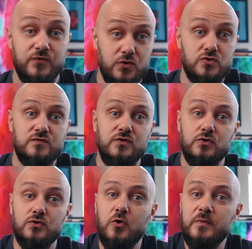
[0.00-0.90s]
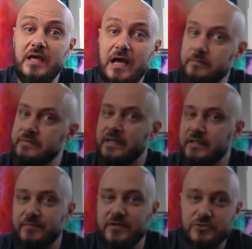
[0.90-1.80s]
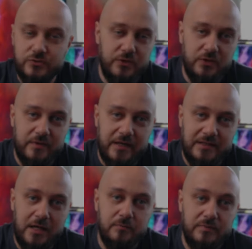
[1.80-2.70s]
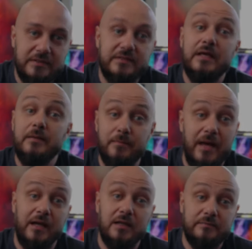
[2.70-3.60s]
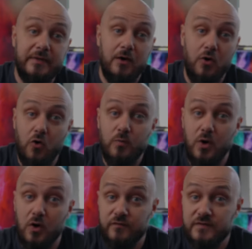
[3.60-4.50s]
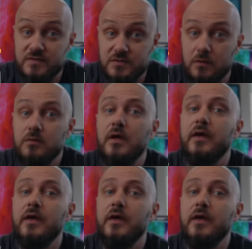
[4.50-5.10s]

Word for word: those of you who know me, I'm not in my studio right now, but back at my home office, so